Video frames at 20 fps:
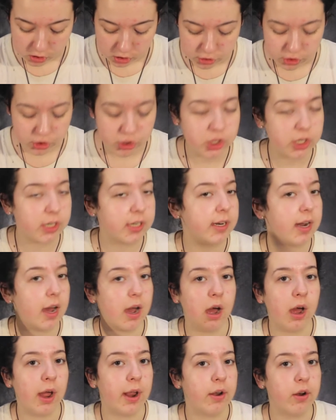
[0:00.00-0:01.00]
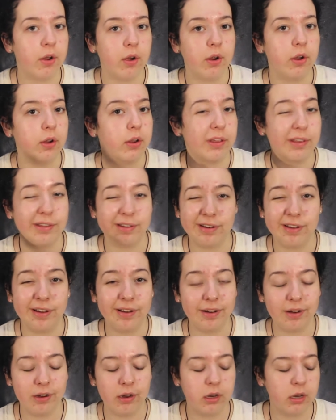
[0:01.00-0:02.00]
shit I know, you
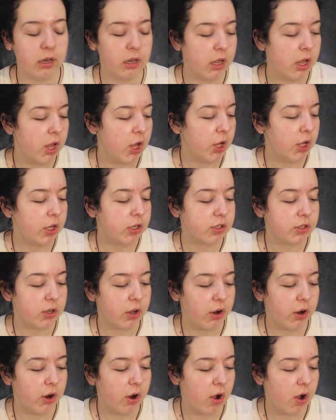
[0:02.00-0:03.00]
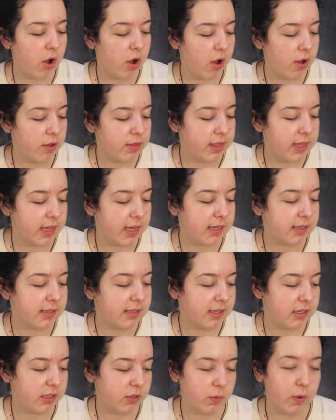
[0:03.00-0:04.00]
know? So
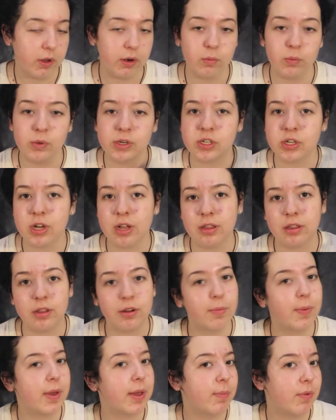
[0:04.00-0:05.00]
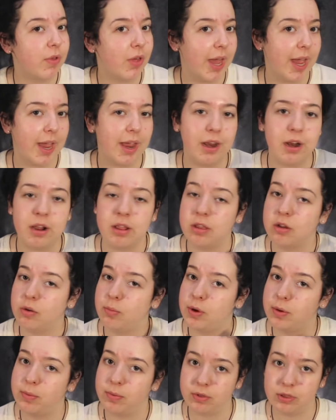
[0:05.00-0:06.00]
there's this one, which a lot of people hate, a lot
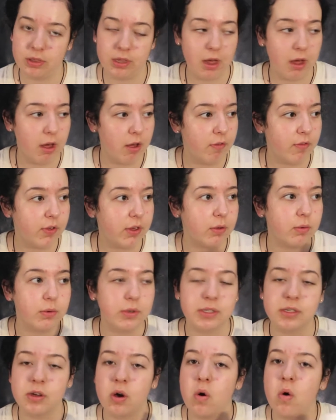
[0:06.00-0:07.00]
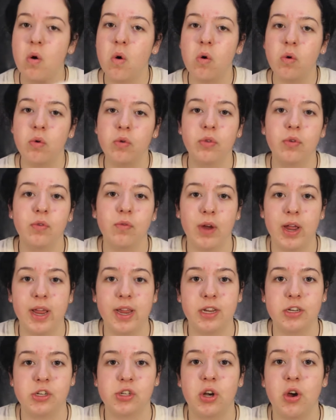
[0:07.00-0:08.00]
of people love. It was all the
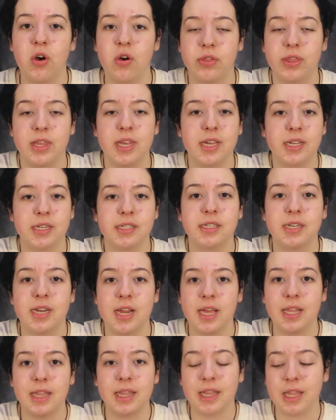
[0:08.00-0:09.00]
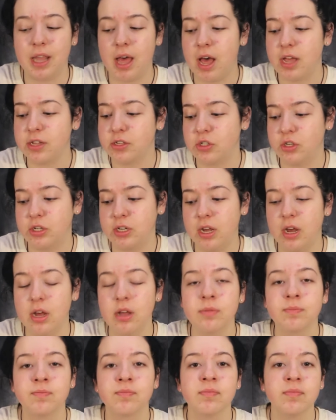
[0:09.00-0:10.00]
rage on the internet last
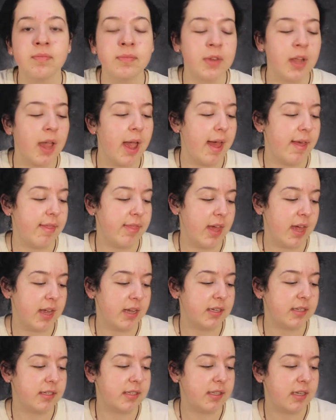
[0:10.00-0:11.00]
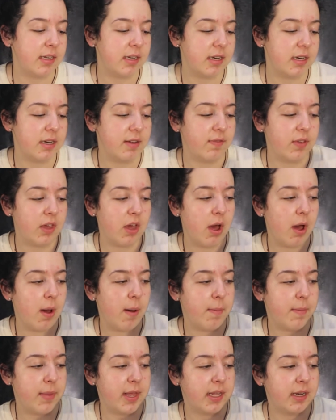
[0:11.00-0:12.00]
year, and that is the
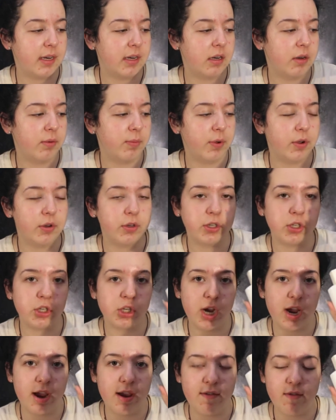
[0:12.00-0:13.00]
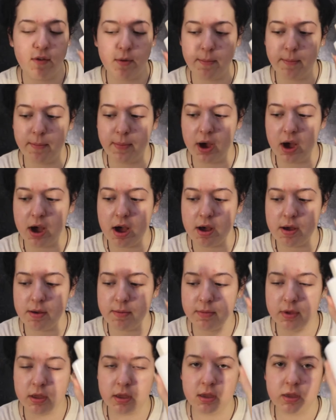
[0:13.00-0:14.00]
Nivea Men Post Shave
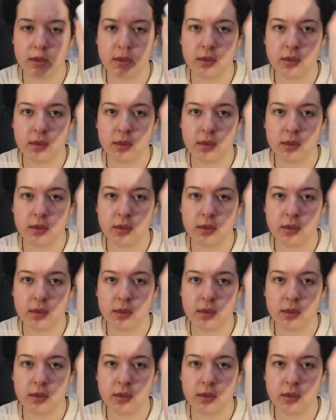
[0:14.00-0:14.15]
Balm.